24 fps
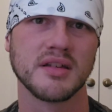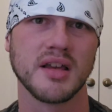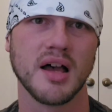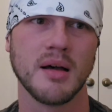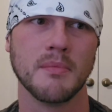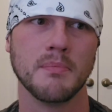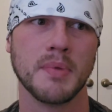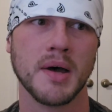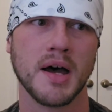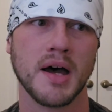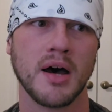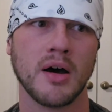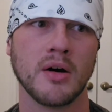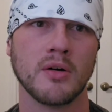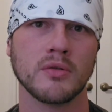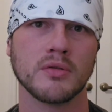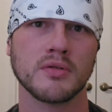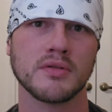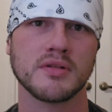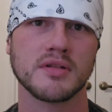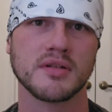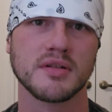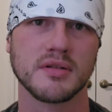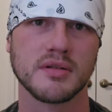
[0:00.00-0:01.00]

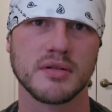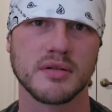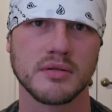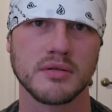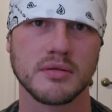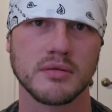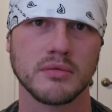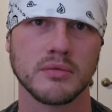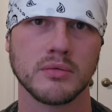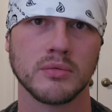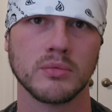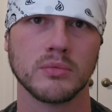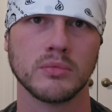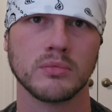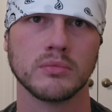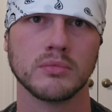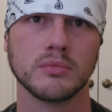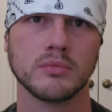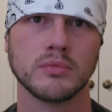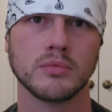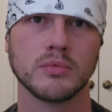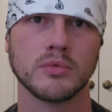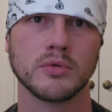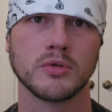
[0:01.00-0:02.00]
about
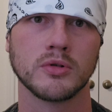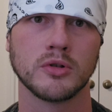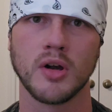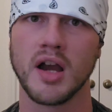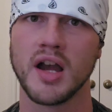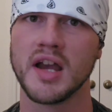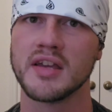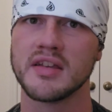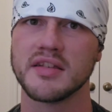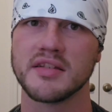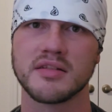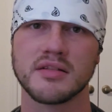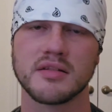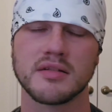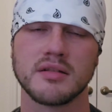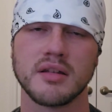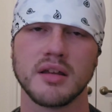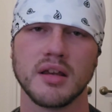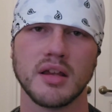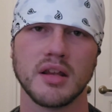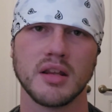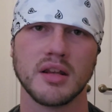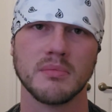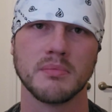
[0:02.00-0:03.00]
Christ
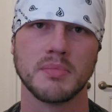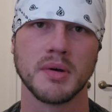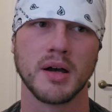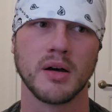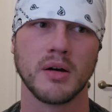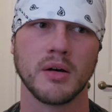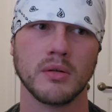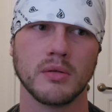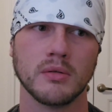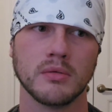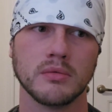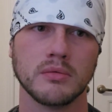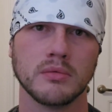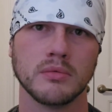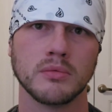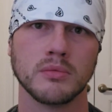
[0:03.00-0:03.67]
and about